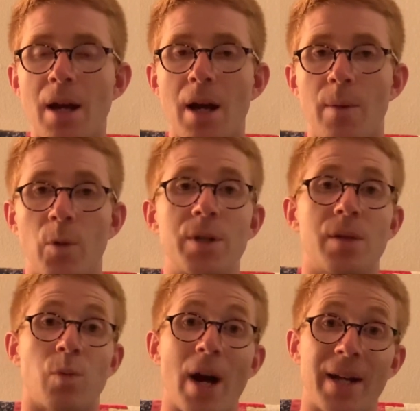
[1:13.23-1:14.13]
Which
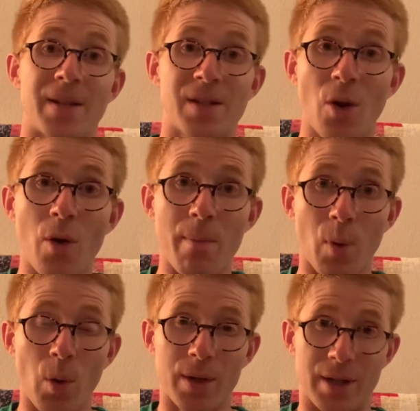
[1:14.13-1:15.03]
is why it's so
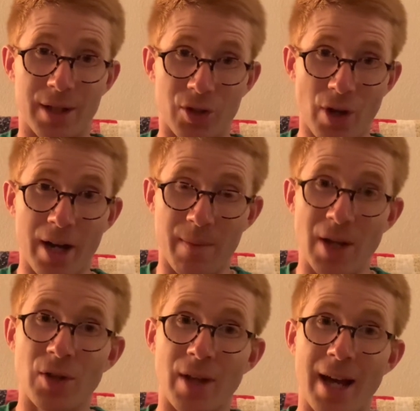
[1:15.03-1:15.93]
important to try to
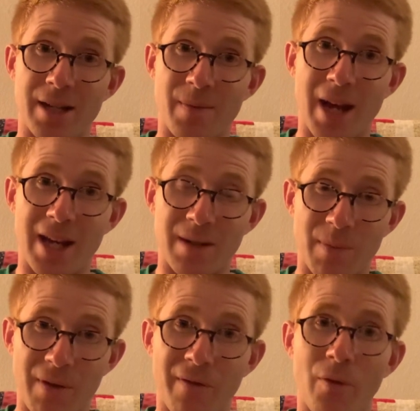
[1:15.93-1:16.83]
measure that demand
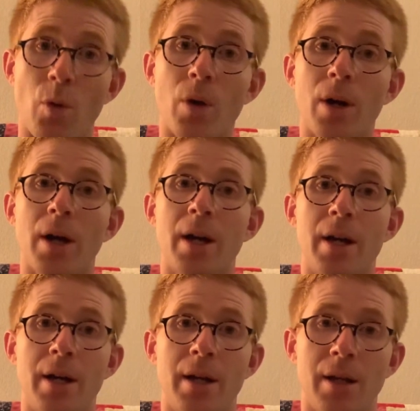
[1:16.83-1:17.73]
before
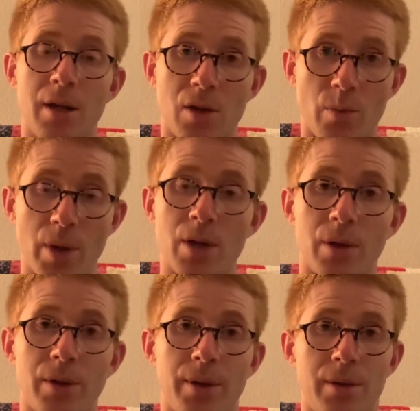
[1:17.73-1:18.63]
you build.